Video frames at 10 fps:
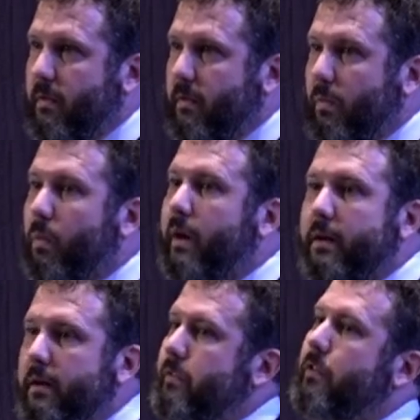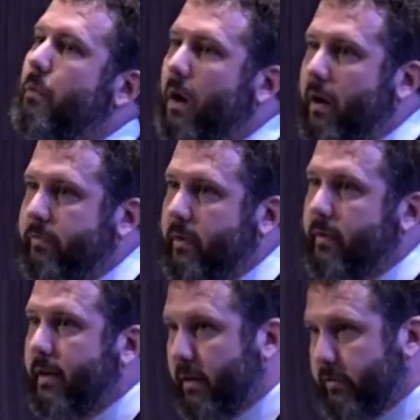what it is you offer?
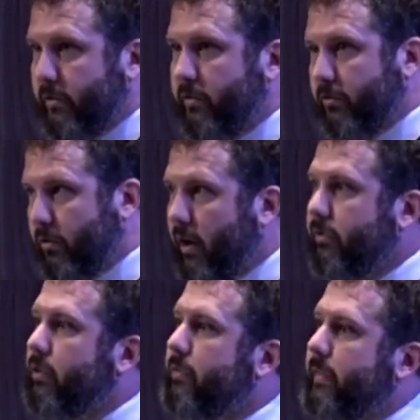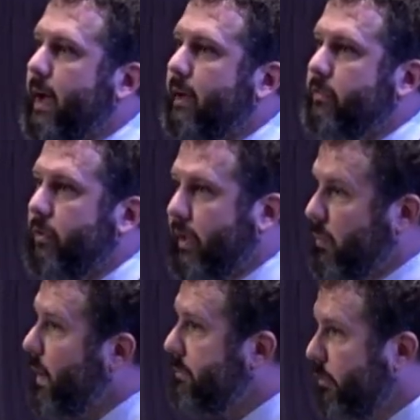And it's a structure for that, so that
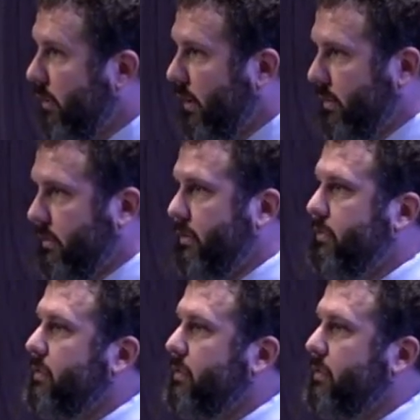web crawlers, so